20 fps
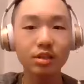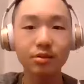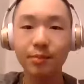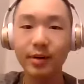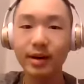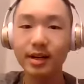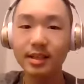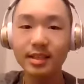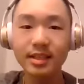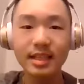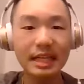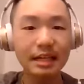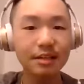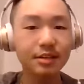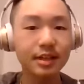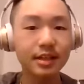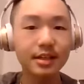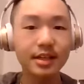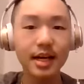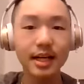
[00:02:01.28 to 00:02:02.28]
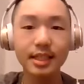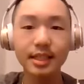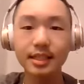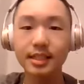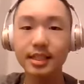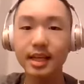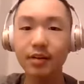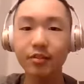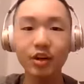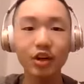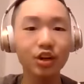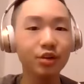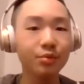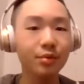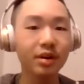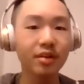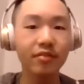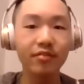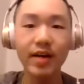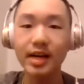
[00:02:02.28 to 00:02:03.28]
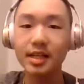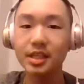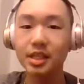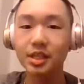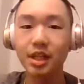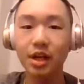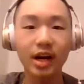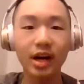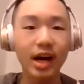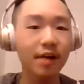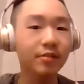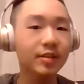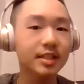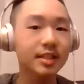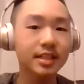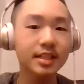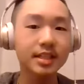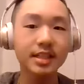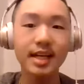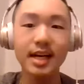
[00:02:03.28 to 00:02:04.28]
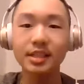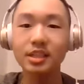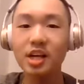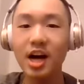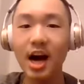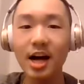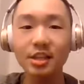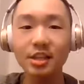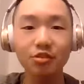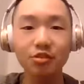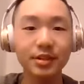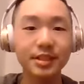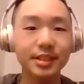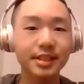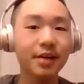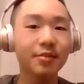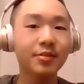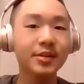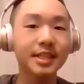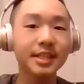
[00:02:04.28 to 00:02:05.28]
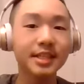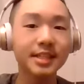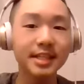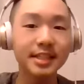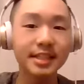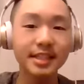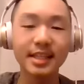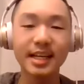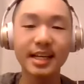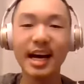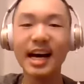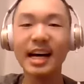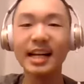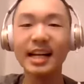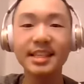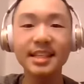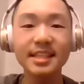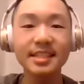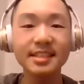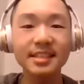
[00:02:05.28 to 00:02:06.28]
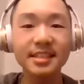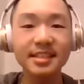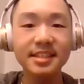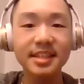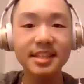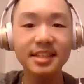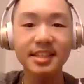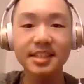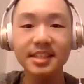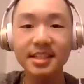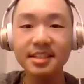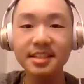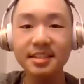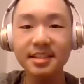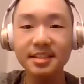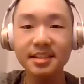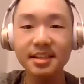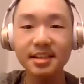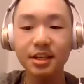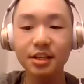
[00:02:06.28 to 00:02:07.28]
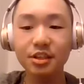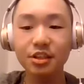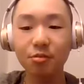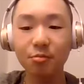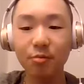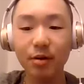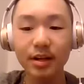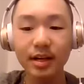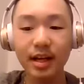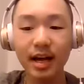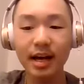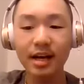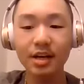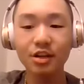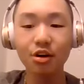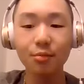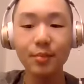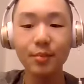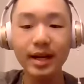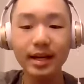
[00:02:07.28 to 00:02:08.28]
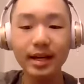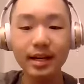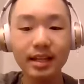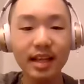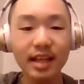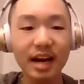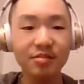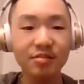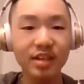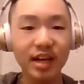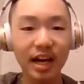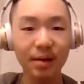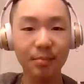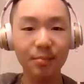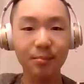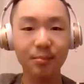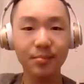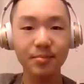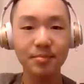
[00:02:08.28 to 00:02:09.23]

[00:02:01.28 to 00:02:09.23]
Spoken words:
is but a series of connections. Every human affects another. Every decision has consequences. Every decision, this decision is the one you'll make in a lifetime.